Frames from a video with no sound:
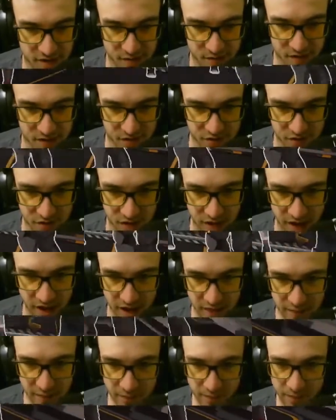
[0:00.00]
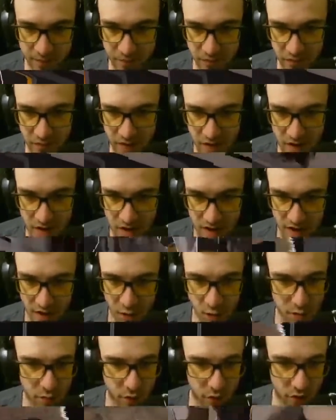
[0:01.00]
pistol in the game. At
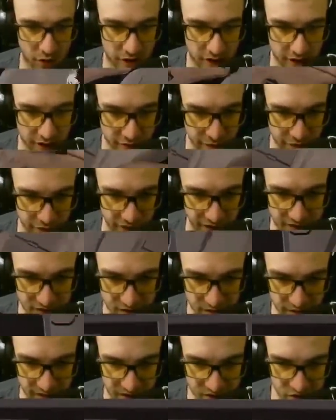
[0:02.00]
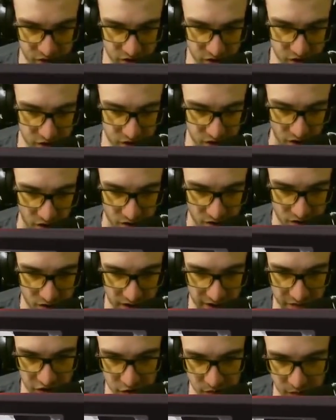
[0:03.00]
one point, Phantom actually used to also
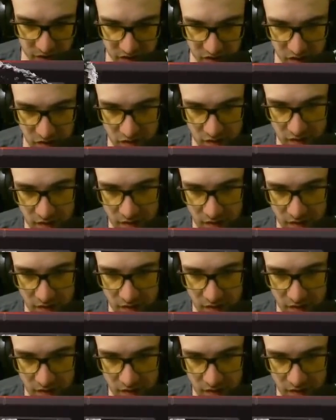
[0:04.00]
have this pistol.